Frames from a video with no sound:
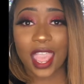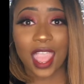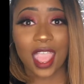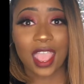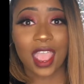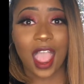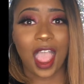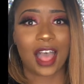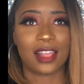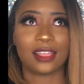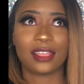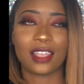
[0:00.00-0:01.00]
and
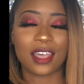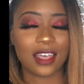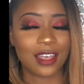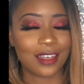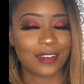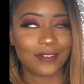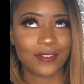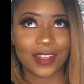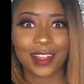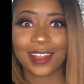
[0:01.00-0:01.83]
I love